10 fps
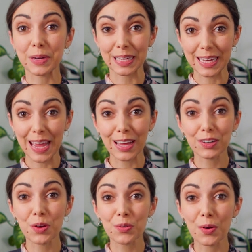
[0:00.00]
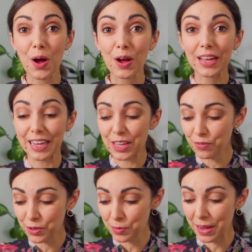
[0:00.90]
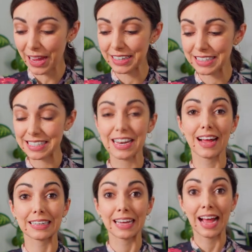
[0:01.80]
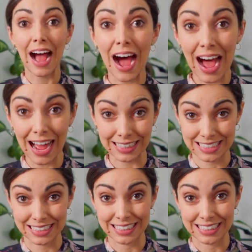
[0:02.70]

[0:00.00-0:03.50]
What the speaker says: but it can go wrong if your pan is not hot,